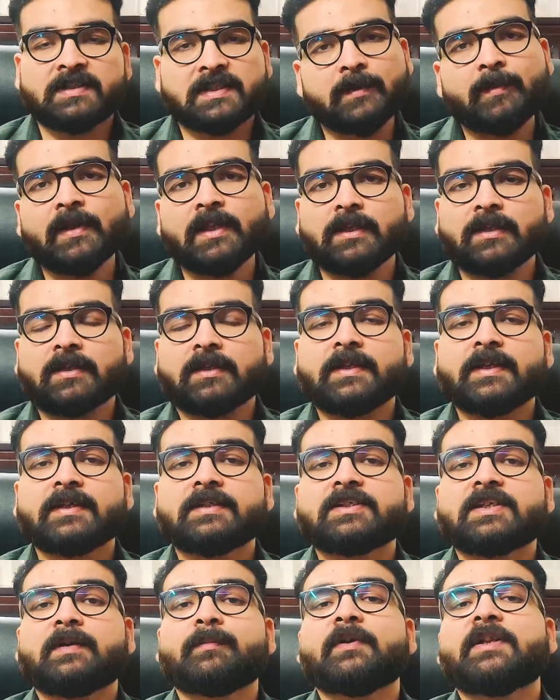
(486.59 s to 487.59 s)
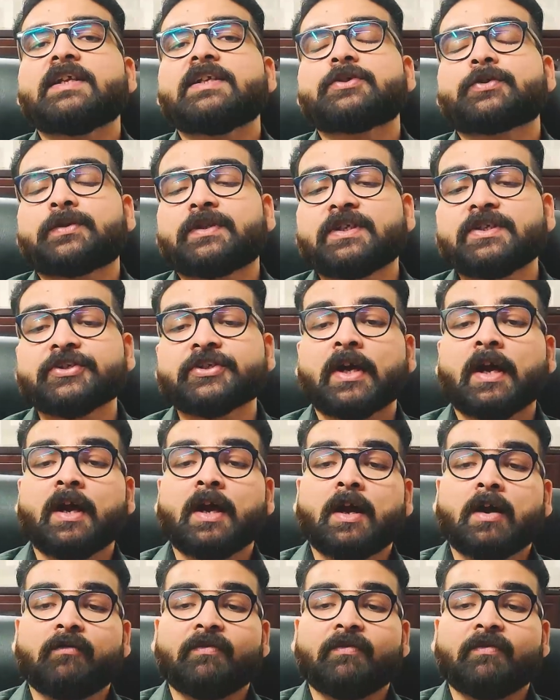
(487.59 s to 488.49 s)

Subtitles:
Similarly, in Jaimini Jyotish,